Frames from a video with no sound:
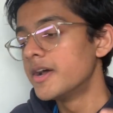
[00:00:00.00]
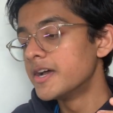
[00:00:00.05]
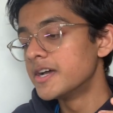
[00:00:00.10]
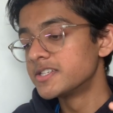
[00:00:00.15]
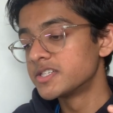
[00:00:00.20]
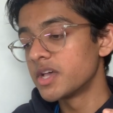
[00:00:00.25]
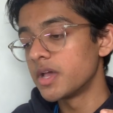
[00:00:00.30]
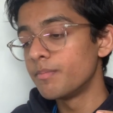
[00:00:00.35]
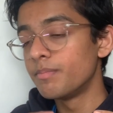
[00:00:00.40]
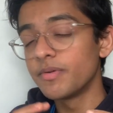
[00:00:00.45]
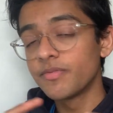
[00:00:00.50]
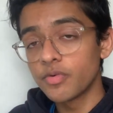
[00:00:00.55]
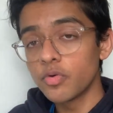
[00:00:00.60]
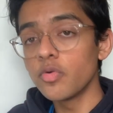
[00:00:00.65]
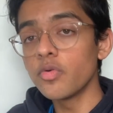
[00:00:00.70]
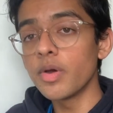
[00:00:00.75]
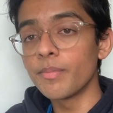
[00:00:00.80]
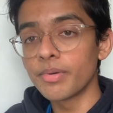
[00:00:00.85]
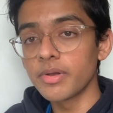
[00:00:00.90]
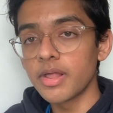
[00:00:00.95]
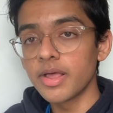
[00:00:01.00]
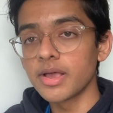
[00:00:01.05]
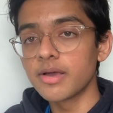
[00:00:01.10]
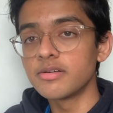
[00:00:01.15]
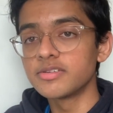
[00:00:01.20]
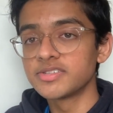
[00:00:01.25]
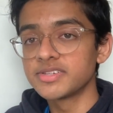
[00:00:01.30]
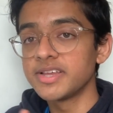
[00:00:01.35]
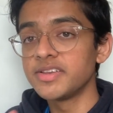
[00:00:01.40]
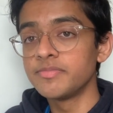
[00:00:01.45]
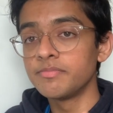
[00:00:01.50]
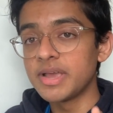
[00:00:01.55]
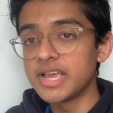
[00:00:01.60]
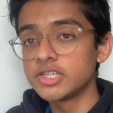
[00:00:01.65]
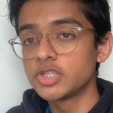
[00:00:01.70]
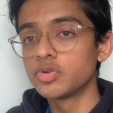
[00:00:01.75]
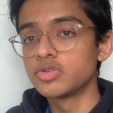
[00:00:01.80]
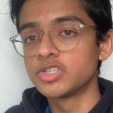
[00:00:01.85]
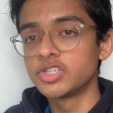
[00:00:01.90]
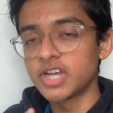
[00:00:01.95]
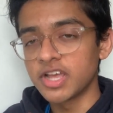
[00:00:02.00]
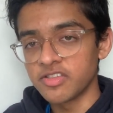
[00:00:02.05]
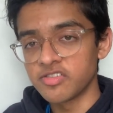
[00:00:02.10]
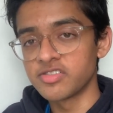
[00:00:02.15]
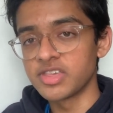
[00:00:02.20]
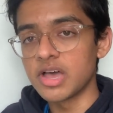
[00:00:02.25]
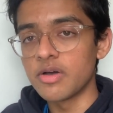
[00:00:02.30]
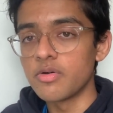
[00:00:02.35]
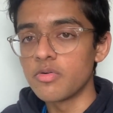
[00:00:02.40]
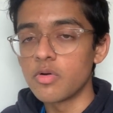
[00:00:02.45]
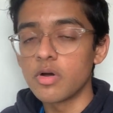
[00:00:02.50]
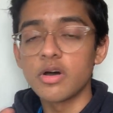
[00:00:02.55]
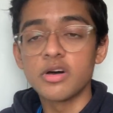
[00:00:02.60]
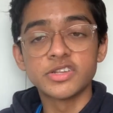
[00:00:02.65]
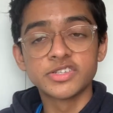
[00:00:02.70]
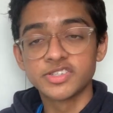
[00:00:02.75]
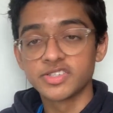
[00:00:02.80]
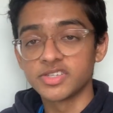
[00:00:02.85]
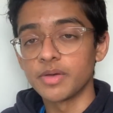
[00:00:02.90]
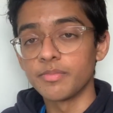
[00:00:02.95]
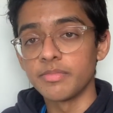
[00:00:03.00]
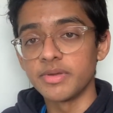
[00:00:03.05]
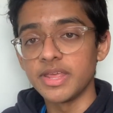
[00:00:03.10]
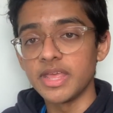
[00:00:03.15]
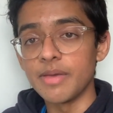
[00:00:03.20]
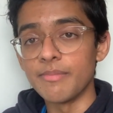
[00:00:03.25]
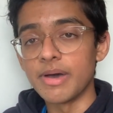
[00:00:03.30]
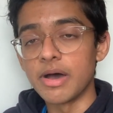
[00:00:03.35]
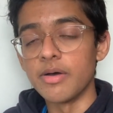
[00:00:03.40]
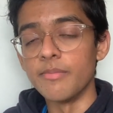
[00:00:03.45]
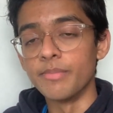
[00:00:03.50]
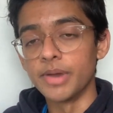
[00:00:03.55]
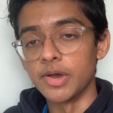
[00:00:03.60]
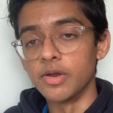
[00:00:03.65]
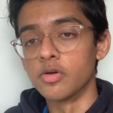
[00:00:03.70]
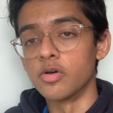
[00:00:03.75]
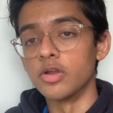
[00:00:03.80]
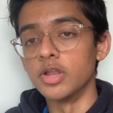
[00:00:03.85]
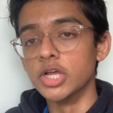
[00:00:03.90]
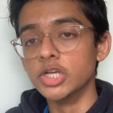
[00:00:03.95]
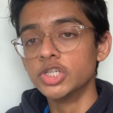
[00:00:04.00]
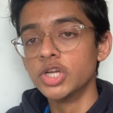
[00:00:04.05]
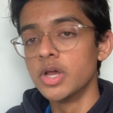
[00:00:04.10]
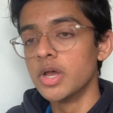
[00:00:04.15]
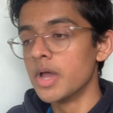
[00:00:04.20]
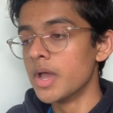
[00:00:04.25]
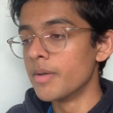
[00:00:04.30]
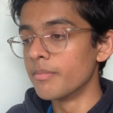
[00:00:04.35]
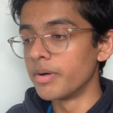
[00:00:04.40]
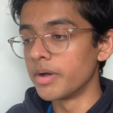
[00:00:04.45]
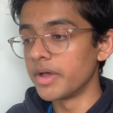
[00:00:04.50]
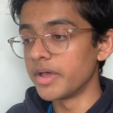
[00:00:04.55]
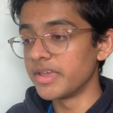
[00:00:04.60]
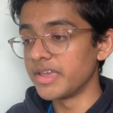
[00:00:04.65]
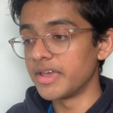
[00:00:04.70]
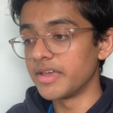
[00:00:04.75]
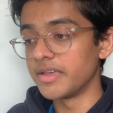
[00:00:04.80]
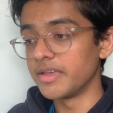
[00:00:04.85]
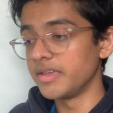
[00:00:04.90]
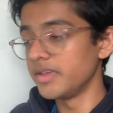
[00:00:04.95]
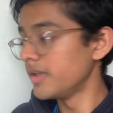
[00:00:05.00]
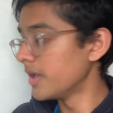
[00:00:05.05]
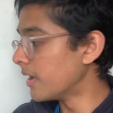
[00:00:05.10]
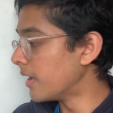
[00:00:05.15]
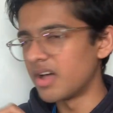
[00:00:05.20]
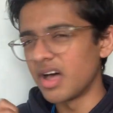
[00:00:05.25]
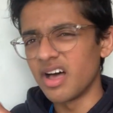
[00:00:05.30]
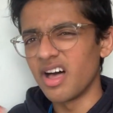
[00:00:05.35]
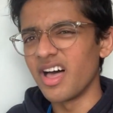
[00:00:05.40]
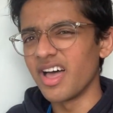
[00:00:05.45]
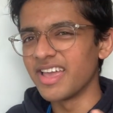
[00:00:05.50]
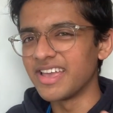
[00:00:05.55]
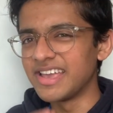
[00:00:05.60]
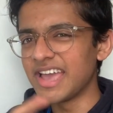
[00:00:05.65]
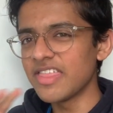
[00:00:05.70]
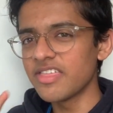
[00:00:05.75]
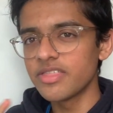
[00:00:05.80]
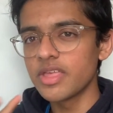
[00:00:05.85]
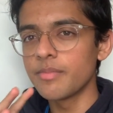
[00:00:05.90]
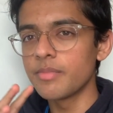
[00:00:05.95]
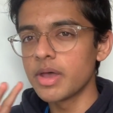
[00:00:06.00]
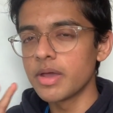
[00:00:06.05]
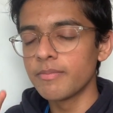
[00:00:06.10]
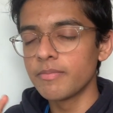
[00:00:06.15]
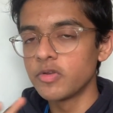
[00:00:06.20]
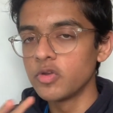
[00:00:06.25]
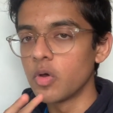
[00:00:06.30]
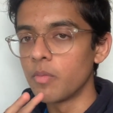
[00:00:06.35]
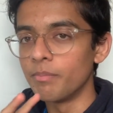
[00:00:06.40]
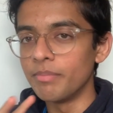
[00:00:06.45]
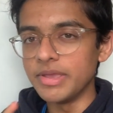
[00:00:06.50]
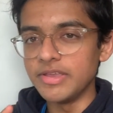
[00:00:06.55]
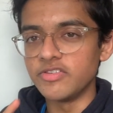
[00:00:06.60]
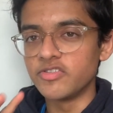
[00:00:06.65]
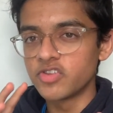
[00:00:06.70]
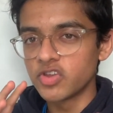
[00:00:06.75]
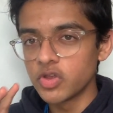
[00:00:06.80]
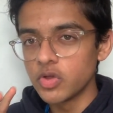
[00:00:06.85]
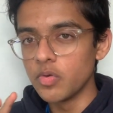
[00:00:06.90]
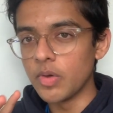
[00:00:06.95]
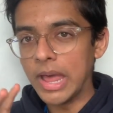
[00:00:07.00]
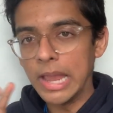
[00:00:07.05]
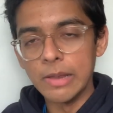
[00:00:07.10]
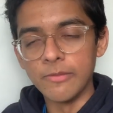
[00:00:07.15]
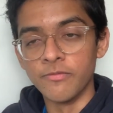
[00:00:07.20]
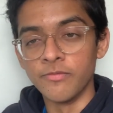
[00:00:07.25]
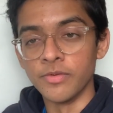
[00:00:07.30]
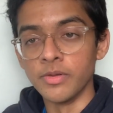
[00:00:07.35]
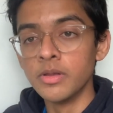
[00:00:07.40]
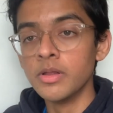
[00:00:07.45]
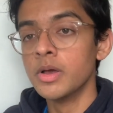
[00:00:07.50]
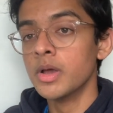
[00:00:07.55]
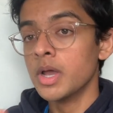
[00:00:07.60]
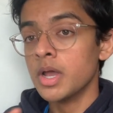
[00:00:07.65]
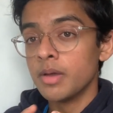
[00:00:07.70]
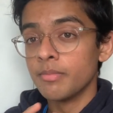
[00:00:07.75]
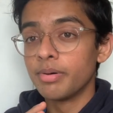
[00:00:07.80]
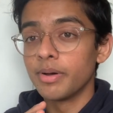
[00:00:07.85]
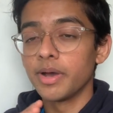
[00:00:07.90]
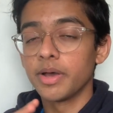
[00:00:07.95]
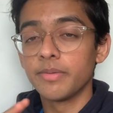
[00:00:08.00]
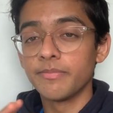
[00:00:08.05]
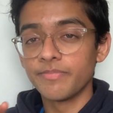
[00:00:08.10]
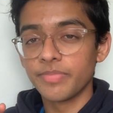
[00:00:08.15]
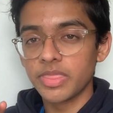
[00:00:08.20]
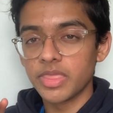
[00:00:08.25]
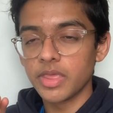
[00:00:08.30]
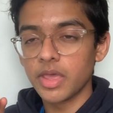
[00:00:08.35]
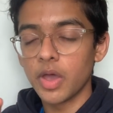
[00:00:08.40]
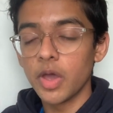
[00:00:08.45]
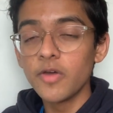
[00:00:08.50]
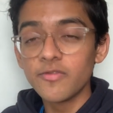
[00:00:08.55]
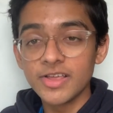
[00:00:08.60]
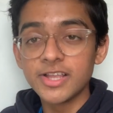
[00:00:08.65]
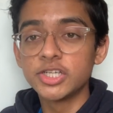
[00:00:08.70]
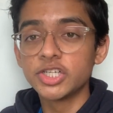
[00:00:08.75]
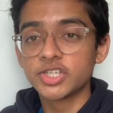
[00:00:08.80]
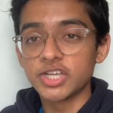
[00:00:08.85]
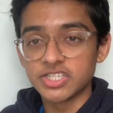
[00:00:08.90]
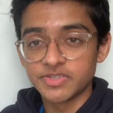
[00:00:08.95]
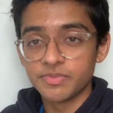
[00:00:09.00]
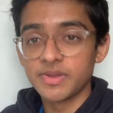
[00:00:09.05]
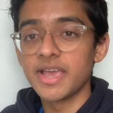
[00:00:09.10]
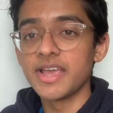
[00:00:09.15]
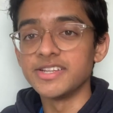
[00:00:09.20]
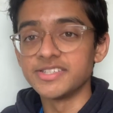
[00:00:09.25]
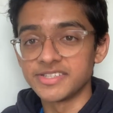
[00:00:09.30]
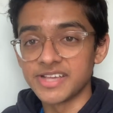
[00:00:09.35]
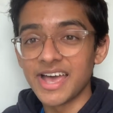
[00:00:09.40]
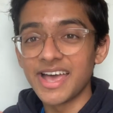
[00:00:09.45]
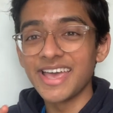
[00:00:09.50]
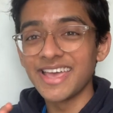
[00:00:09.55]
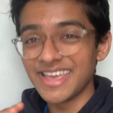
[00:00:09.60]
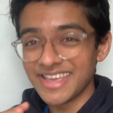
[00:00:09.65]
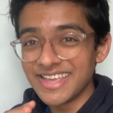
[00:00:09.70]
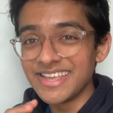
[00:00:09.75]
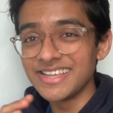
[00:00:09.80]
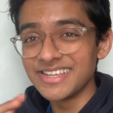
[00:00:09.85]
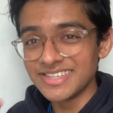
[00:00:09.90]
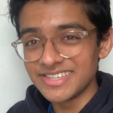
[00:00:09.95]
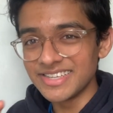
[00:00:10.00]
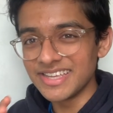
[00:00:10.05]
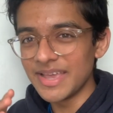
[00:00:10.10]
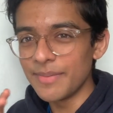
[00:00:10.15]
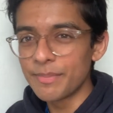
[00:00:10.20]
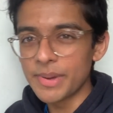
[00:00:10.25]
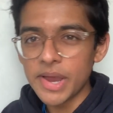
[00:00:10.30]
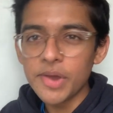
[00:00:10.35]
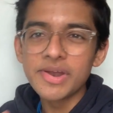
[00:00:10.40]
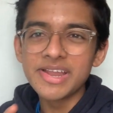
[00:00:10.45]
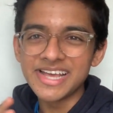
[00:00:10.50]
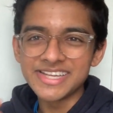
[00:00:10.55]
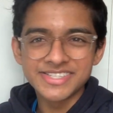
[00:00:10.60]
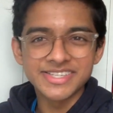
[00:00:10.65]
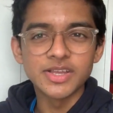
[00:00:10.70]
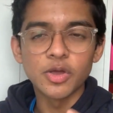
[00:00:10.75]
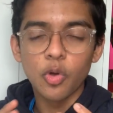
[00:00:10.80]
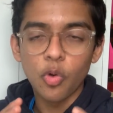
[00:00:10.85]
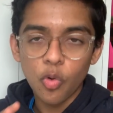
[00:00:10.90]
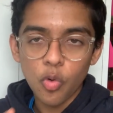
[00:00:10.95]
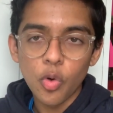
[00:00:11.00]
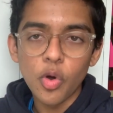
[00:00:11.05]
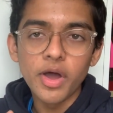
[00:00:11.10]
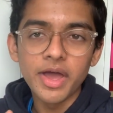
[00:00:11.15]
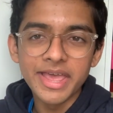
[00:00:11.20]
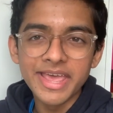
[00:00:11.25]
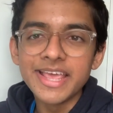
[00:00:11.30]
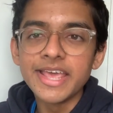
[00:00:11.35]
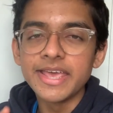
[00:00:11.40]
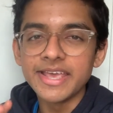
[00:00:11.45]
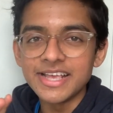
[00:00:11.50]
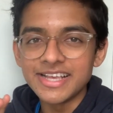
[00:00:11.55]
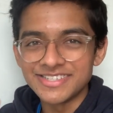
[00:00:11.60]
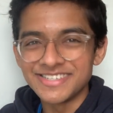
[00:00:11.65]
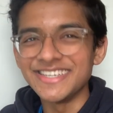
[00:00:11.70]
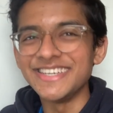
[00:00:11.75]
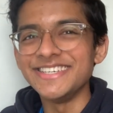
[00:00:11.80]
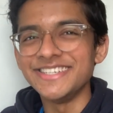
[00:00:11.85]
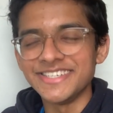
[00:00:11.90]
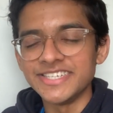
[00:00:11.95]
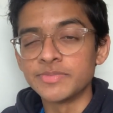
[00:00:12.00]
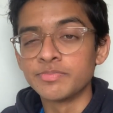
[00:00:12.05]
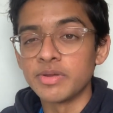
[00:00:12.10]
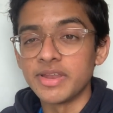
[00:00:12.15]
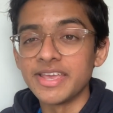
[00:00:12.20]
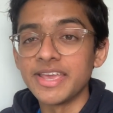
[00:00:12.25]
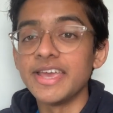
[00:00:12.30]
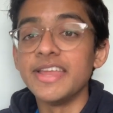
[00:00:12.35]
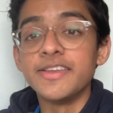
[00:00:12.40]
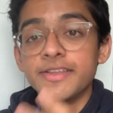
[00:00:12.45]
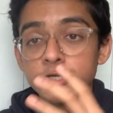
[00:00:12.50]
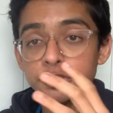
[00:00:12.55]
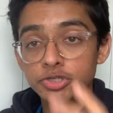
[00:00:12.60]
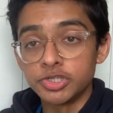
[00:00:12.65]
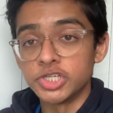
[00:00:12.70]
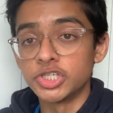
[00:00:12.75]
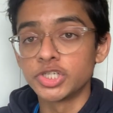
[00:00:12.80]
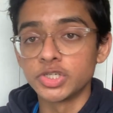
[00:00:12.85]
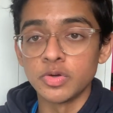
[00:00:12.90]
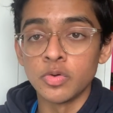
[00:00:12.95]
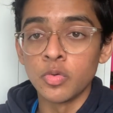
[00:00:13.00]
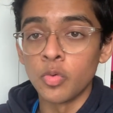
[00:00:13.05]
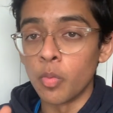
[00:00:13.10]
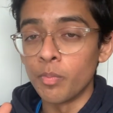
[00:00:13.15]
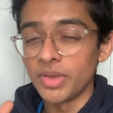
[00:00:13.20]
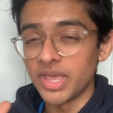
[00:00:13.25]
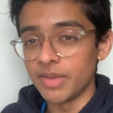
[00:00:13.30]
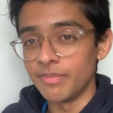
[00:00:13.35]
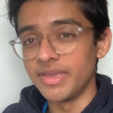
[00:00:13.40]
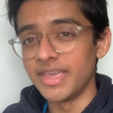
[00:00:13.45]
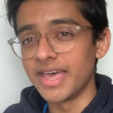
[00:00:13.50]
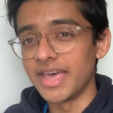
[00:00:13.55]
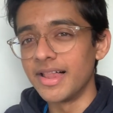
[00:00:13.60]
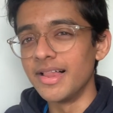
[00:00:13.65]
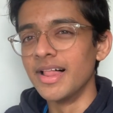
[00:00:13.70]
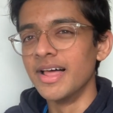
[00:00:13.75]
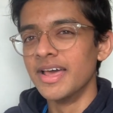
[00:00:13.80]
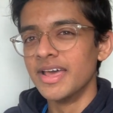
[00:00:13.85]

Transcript: So before applying, I would say make sure to check this out or ask somebody about Imperial College. But yeah, I gather that might not be too helpful, but hopefully just explains that Imperial isn't quite as easy as putting it into traditional or PBL.